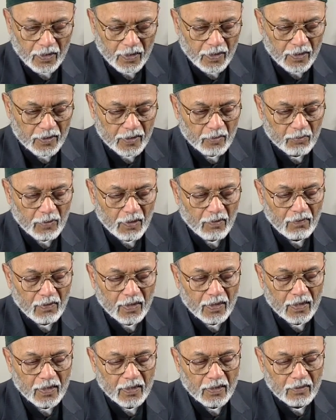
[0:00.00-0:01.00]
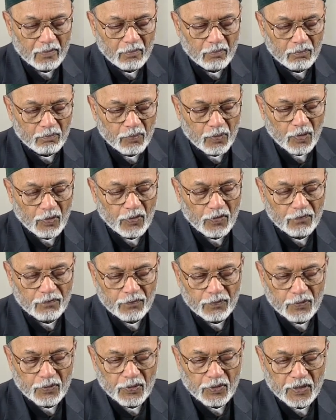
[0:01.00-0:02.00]
The Maulana poured
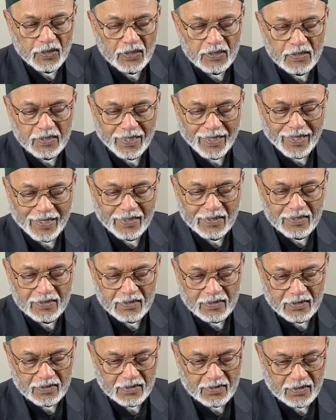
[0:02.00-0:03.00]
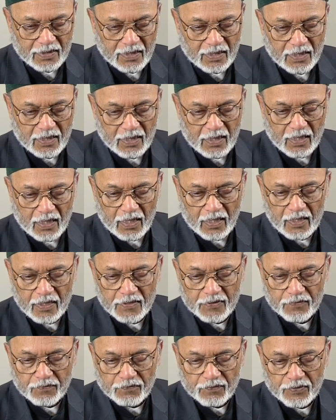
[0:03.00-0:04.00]
forth his ecstasy in
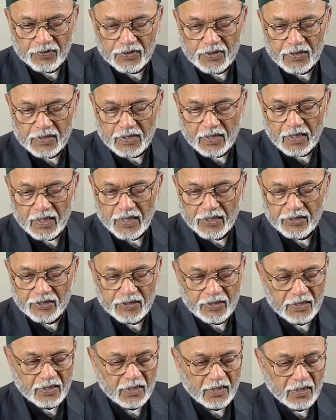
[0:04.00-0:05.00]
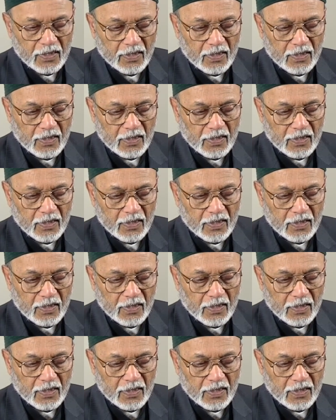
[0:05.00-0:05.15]
his first collection,